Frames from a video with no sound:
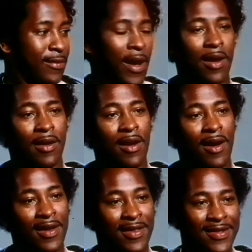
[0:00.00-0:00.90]
by
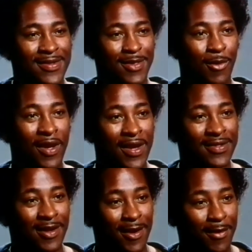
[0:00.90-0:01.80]
God, this is the way
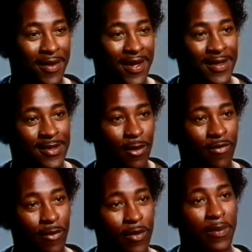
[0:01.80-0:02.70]
it's going to be, and so
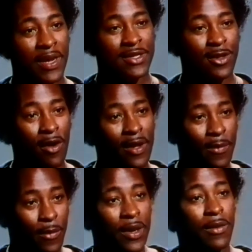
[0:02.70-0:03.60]
forth. But I saw
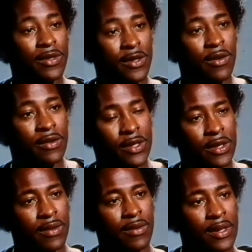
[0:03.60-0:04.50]
him when he was hurt,
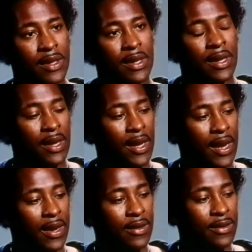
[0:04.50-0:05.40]
too.
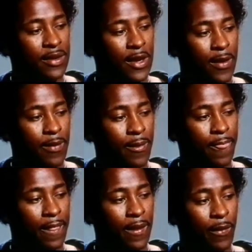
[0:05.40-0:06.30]
And
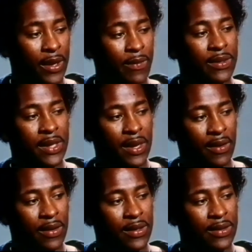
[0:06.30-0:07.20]
when he was
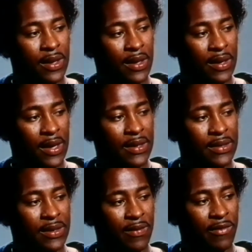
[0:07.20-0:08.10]
killed in
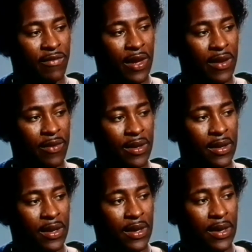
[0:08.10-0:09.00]
1975 in
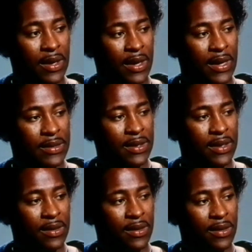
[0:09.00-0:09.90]
a hunting
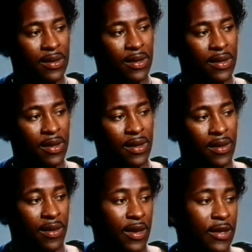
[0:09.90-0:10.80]
accident,
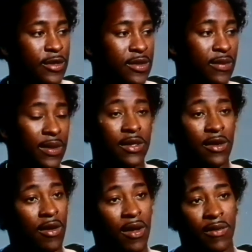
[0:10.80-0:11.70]
it just really
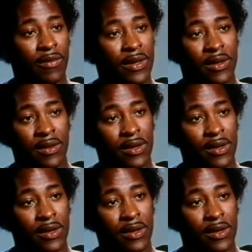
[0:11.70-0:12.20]
took all of it,